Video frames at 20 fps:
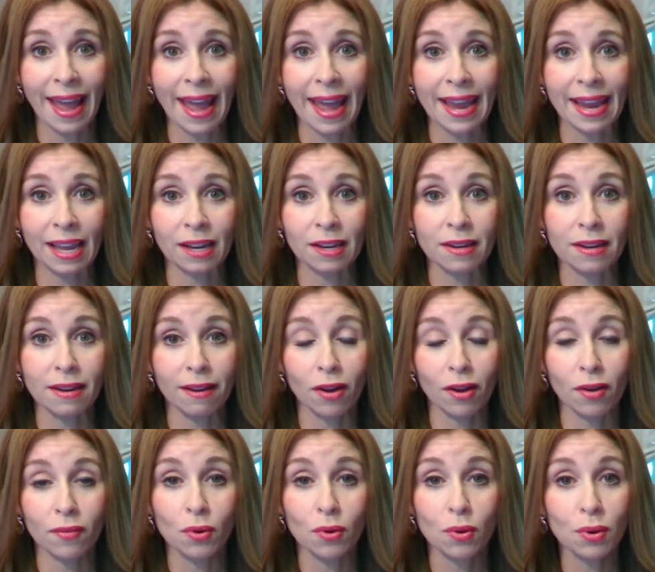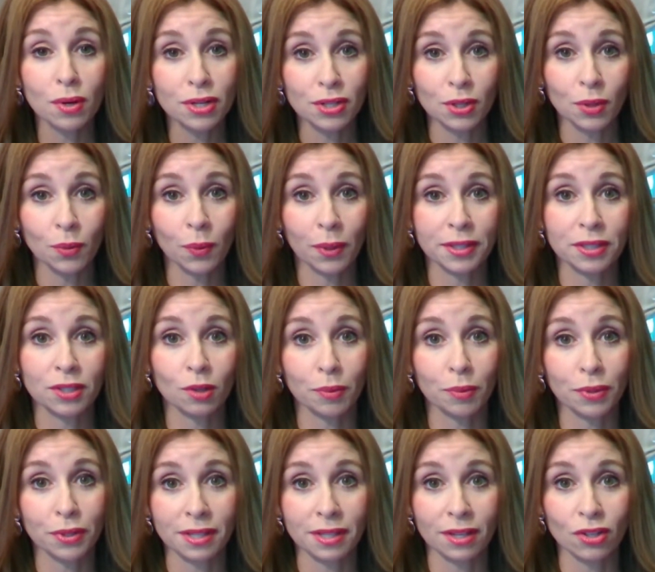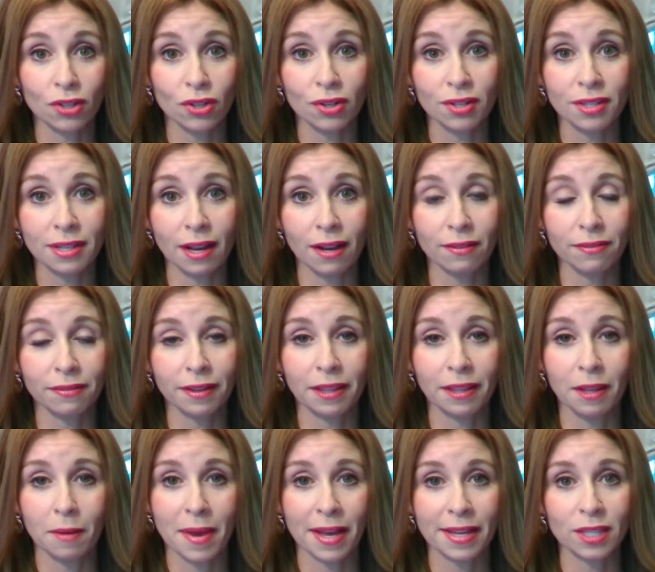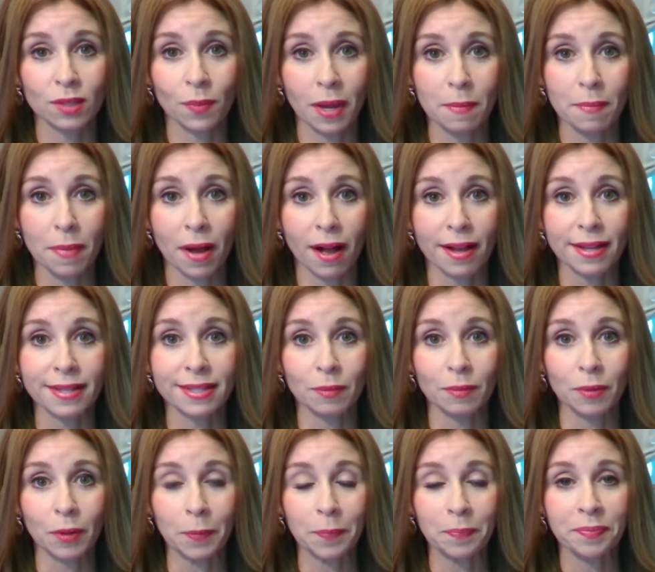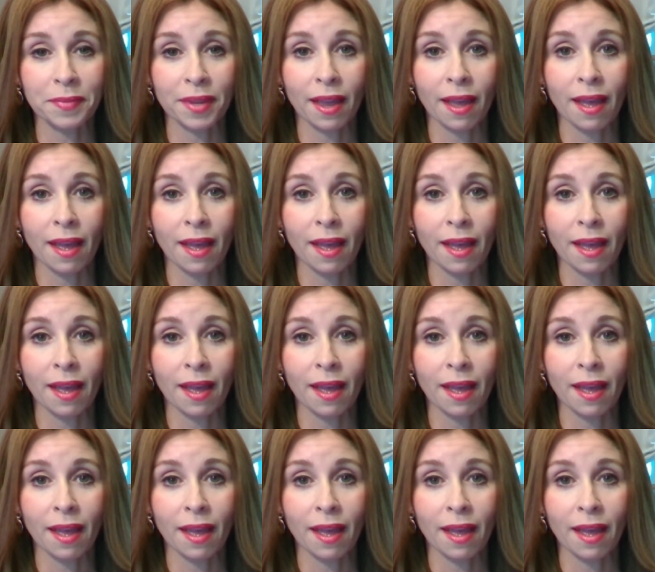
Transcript: And of course, you want to present yourself in the best way possible.